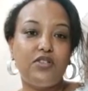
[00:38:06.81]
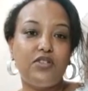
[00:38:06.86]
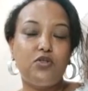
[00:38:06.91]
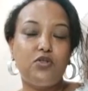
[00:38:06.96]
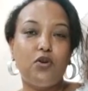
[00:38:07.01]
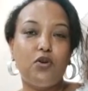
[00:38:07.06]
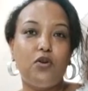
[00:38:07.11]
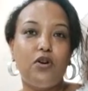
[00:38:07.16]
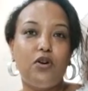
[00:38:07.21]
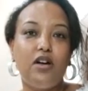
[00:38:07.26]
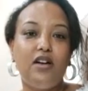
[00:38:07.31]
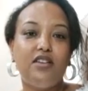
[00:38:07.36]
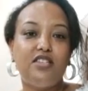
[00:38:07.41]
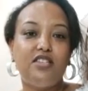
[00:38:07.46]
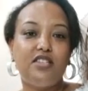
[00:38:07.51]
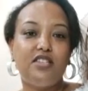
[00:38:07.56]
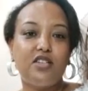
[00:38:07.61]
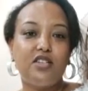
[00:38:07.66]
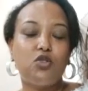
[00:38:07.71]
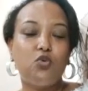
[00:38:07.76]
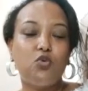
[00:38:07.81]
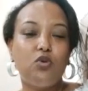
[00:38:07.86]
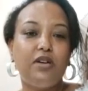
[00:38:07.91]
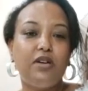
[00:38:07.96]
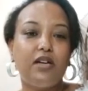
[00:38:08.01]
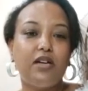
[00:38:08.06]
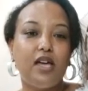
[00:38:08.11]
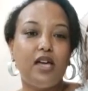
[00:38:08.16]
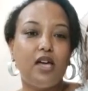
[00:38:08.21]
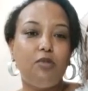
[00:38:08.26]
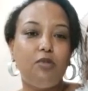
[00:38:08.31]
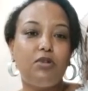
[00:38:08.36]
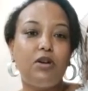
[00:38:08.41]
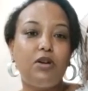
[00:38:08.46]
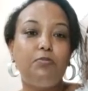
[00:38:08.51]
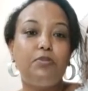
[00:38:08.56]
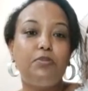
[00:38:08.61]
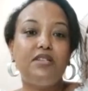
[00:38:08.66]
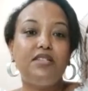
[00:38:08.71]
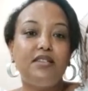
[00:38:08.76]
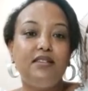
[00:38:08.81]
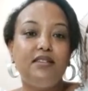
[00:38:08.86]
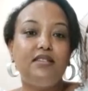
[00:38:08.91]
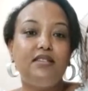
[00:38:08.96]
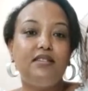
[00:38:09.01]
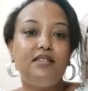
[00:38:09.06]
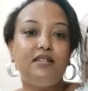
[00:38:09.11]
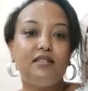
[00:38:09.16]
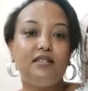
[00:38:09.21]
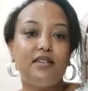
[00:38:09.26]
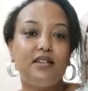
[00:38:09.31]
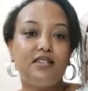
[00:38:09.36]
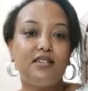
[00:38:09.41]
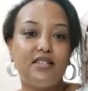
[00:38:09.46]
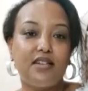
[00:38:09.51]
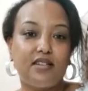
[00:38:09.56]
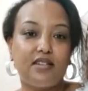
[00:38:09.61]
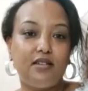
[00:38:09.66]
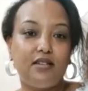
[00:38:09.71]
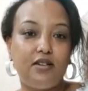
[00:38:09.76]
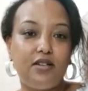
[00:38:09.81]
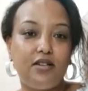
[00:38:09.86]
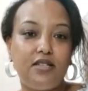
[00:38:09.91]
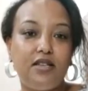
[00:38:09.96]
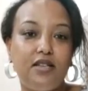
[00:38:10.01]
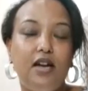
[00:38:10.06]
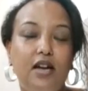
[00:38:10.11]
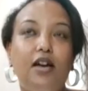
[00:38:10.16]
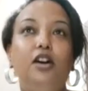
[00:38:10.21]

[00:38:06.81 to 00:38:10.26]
So six women came representing their sectors,